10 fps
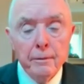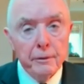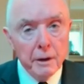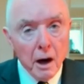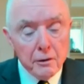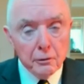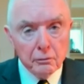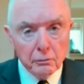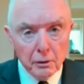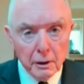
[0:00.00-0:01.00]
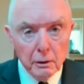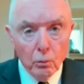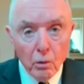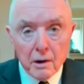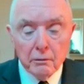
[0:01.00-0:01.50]
The other
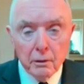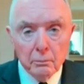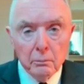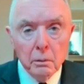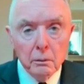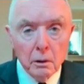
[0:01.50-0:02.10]
three, one of them,